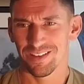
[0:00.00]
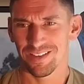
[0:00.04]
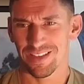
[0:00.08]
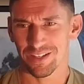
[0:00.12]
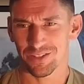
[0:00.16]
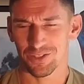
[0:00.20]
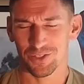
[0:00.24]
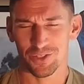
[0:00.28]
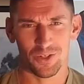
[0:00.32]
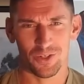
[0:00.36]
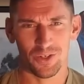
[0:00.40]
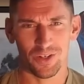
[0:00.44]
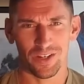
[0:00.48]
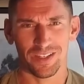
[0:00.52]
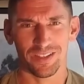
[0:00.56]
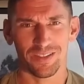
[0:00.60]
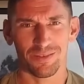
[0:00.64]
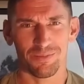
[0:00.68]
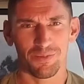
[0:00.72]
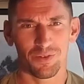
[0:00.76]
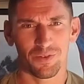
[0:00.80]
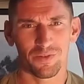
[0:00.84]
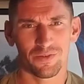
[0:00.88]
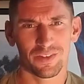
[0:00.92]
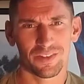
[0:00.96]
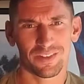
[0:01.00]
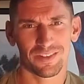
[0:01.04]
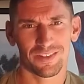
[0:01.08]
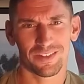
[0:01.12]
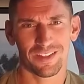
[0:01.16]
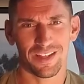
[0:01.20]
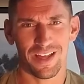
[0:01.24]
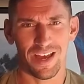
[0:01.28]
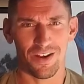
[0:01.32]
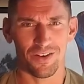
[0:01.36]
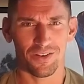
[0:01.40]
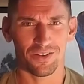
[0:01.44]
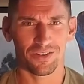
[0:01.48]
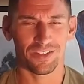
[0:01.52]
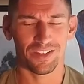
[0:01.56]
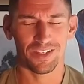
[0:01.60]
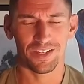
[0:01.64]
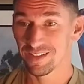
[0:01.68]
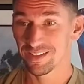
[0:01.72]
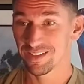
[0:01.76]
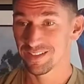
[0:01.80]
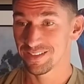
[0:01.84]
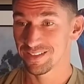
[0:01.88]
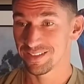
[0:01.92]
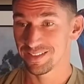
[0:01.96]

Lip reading: strength moving laterally.